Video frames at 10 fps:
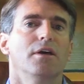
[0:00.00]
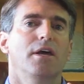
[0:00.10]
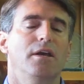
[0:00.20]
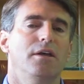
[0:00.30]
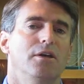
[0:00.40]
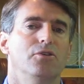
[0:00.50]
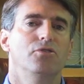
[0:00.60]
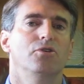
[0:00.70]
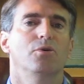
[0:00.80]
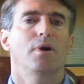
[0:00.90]
get
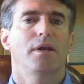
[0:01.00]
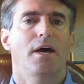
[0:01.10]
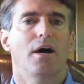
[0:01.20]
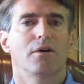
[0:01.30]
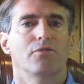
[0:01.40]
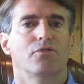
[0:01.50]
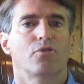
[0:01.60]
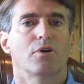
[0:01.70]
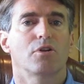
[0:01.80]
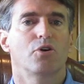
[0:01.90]
into and out of the
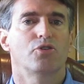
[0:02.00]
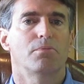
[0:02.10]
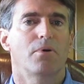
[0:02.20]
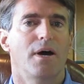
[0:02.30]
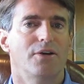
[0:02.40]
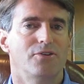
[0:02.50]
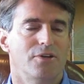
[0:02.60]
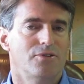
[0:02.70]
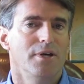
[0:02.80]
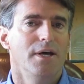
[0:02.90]
foreclosure
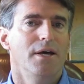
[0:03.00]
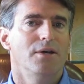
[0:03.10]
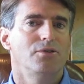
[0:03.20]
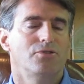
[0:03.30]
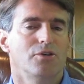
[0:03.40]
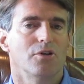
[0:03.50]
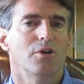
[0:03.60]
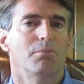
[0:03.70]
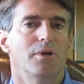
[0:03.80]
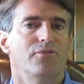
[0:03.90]
process,
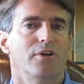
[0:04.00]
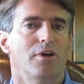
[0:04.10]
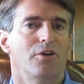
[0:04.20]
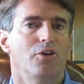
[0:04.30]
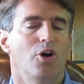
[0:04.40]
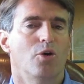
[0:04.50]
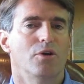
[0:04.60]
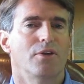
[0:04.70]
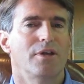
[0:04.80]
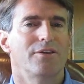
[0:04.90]
still a bit of an
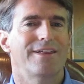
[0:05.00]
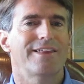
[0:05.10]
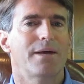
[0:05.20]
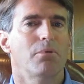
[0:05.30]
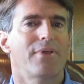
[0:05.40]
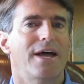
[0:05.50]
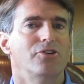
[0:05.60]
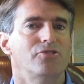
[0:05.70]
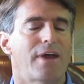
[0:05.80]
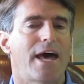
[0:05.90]
unknown. And they label
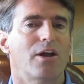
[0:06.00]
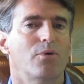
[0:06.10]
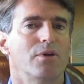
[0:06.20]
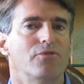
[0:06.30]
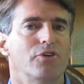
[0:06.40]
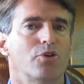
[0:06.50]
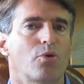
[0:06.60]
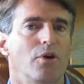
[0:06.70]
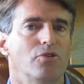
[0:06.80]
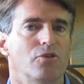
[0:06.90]
that shadow
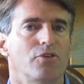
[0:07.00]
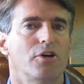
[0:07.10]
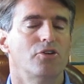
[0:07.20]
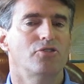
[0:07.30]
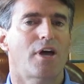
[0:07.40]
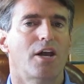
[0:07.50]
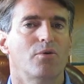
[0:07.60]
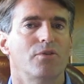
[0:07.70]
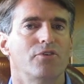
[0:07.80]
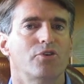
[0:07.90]
inventory. So if you hear
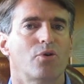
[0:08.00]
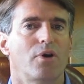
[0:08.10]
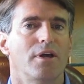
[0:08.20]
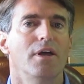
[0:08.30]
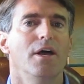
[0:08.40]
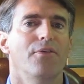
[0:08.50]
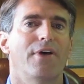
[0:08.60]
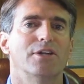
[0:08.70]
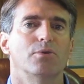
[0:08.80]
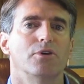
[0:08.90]
shadow inventory,
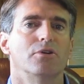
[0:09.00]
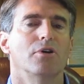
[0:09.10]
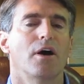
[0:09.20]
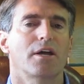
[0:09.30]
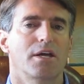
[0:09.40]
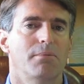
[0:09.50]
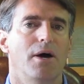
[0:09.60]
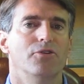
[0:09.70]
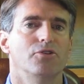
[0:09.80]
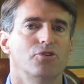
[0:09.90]
that's what they're talking
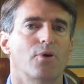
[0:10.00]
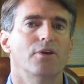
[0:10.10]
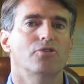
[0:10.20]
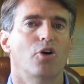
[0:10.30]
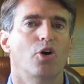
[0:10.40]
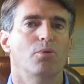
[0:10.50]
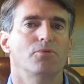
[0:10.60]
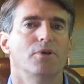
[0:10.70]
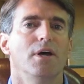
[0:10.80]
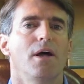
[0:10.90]
about. Distressed
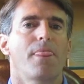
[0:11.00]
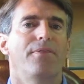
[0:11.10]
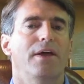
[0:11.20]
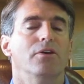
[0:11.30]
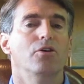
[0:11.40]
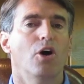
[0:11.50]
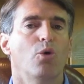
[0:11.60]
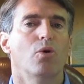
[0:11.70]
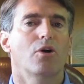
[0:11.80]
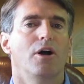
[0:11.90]
homes that they
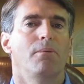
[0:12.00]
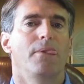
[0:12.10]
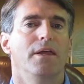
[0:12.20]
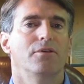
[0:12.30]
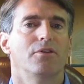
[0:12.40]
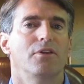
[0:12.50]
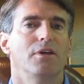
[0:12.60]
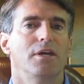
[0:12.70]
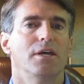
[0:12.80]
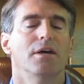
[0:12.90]
know will come in
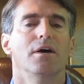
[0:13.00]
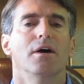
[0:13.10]
the